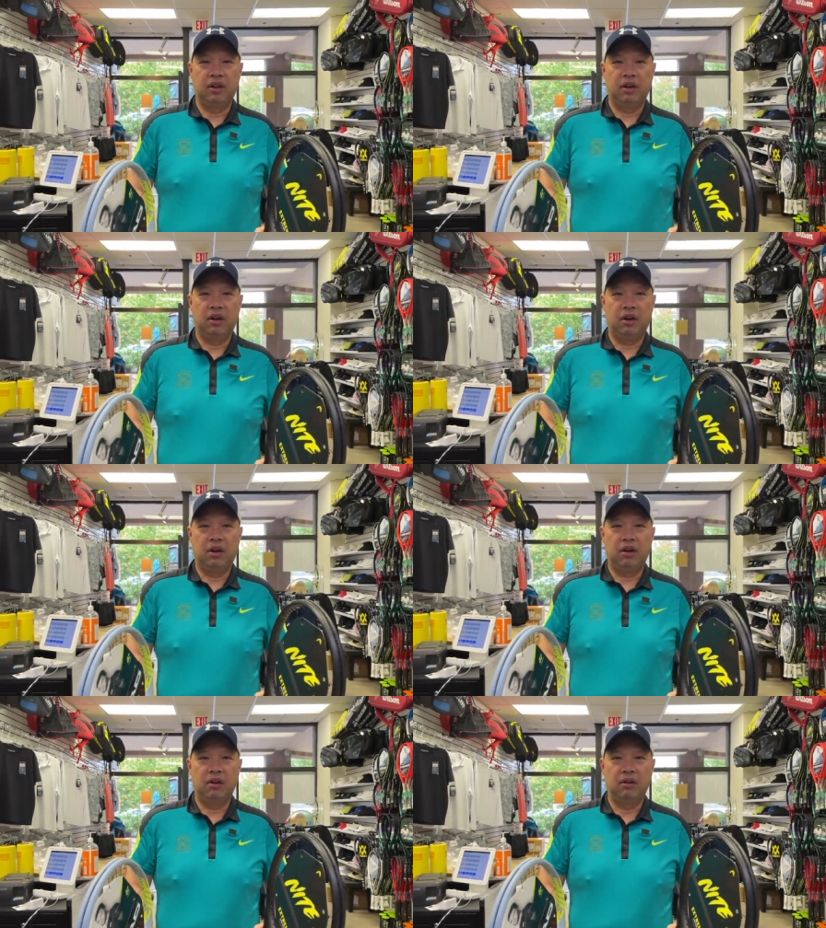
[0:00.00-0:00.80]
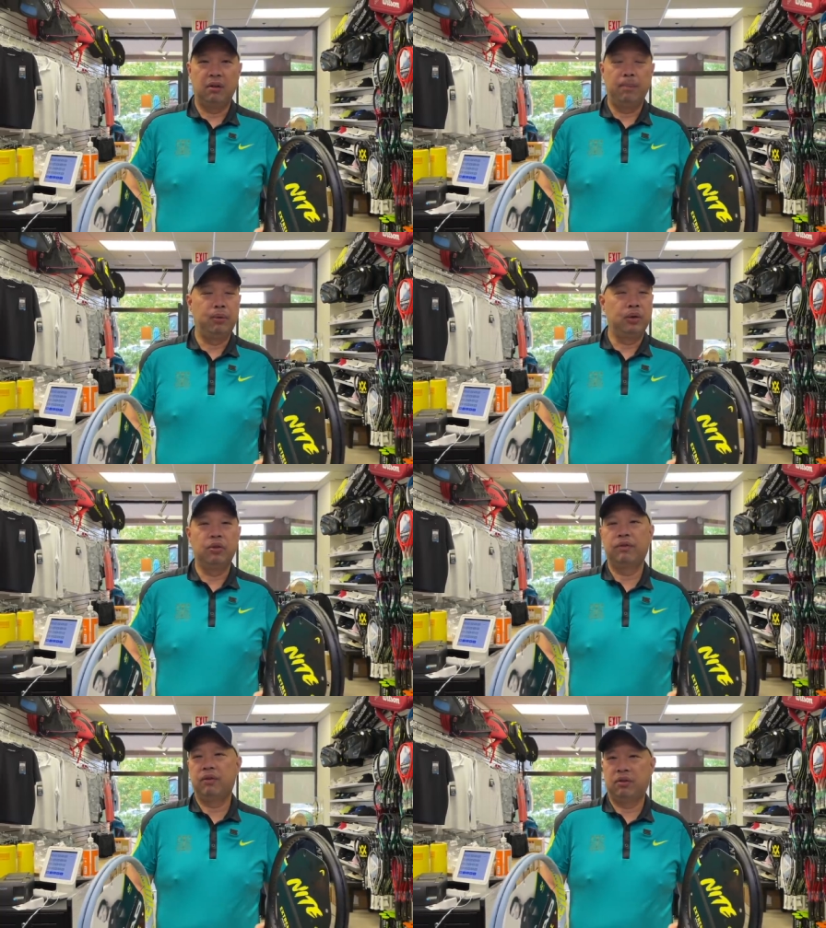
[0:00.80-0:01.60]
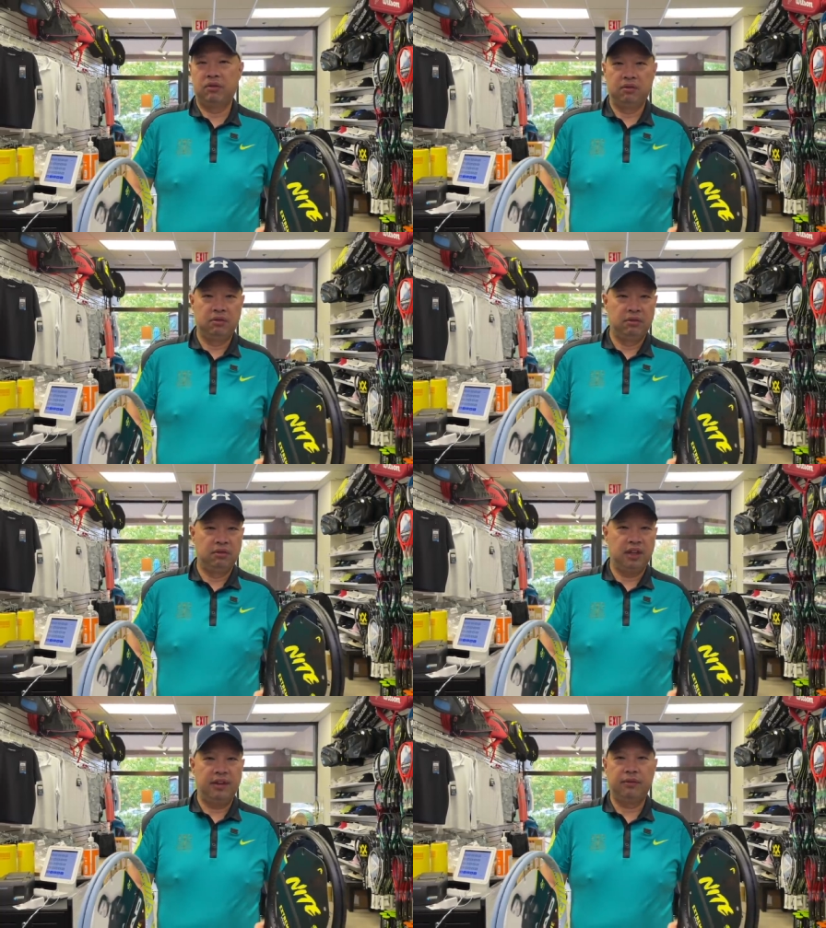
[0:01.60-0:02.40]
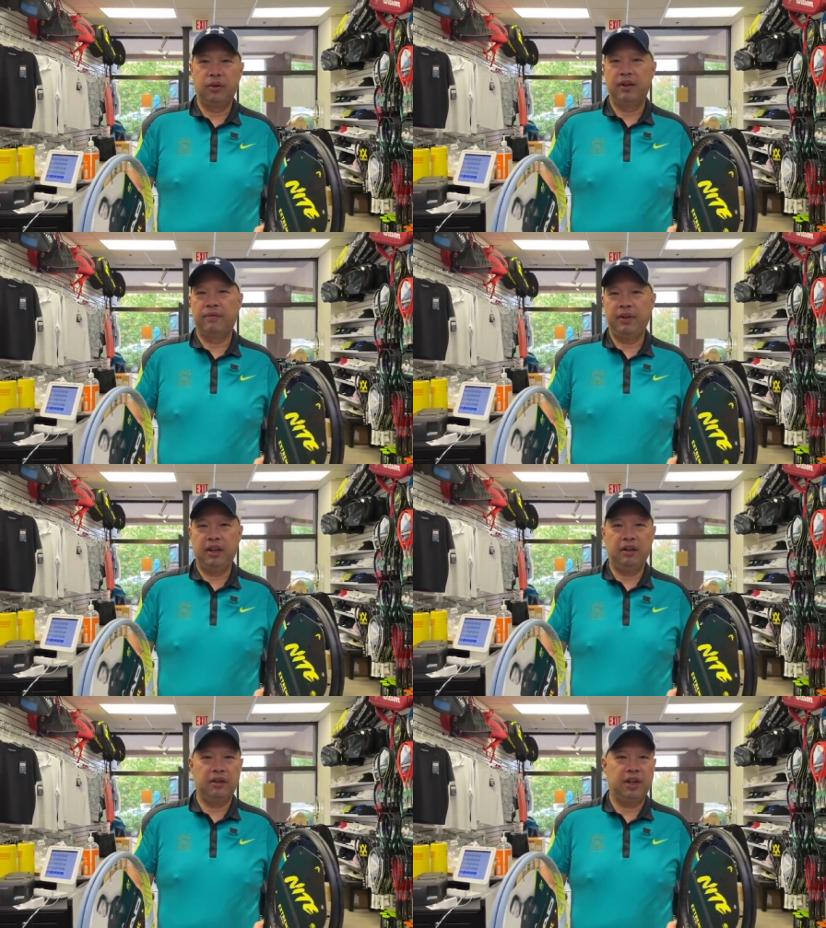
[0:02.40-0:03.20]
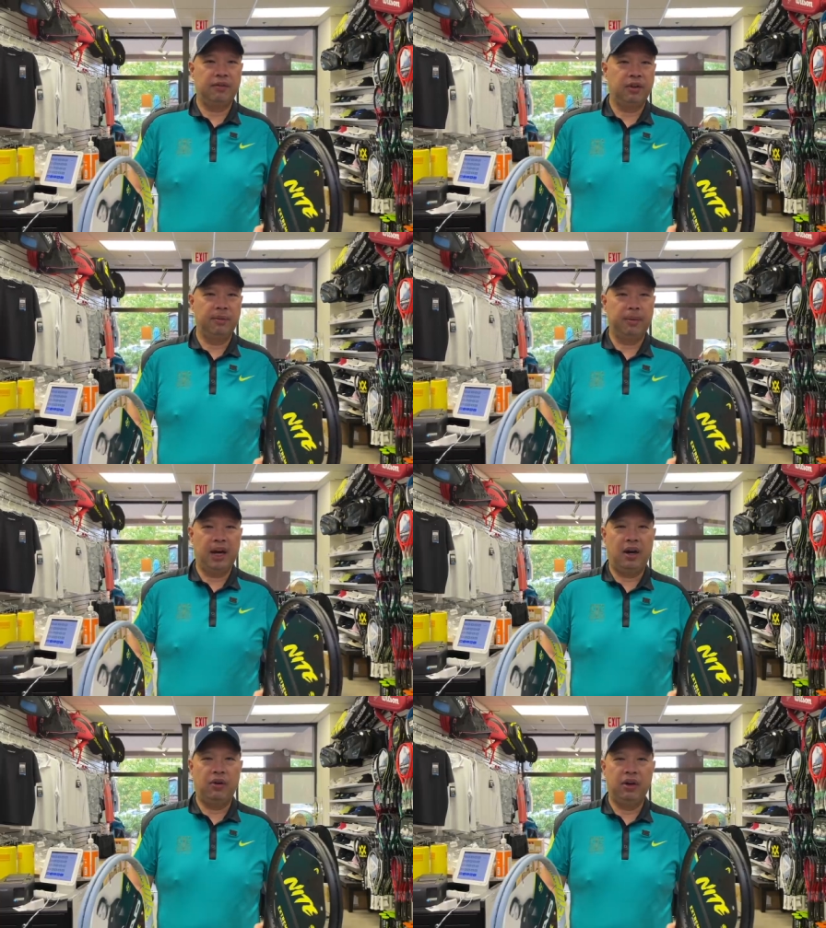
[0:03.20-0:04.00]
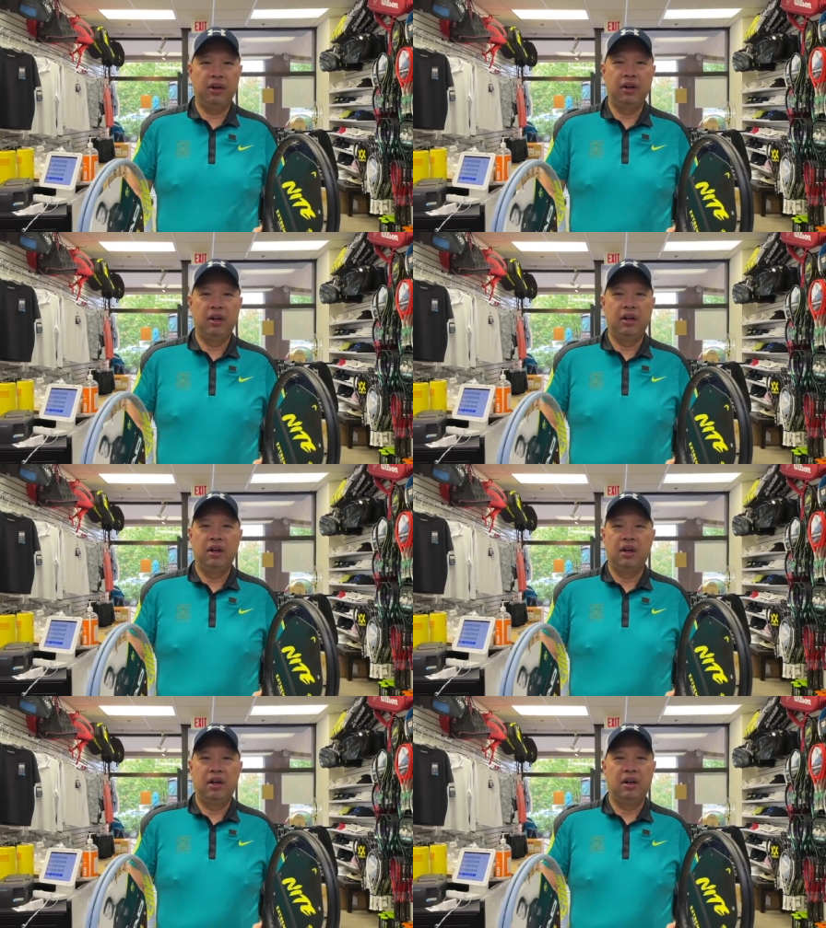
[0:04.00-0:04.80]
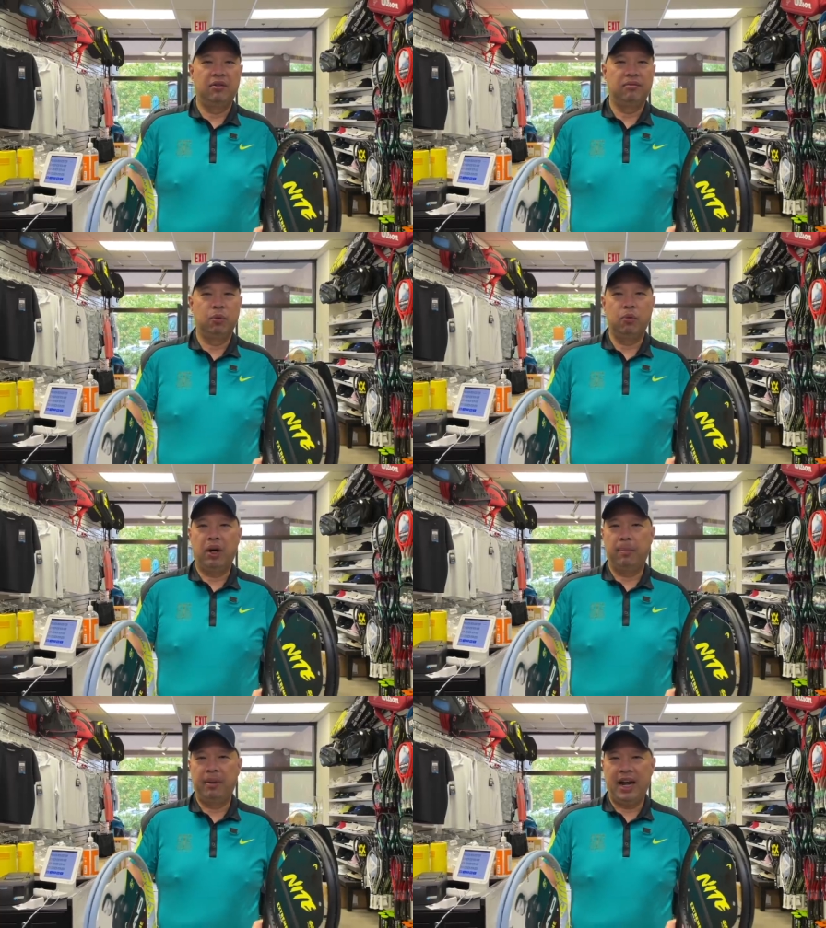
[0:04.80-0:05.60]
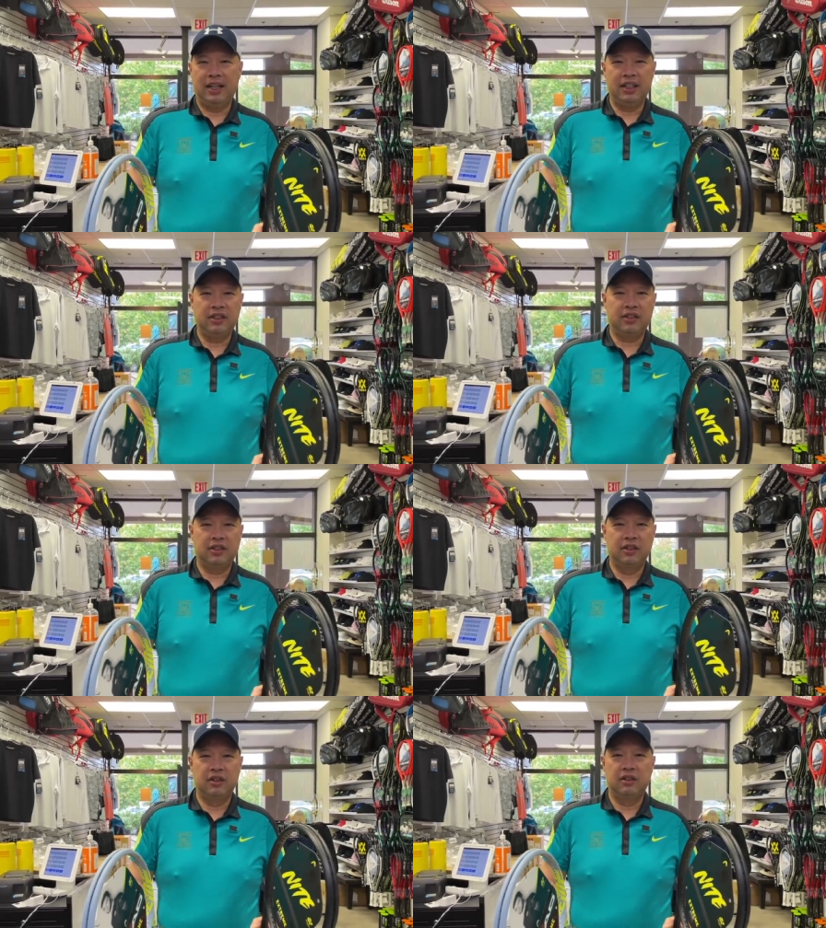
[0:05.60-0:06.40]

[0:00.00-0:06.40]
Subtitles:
are beautiful. They have great feel, they have great power, well balanced.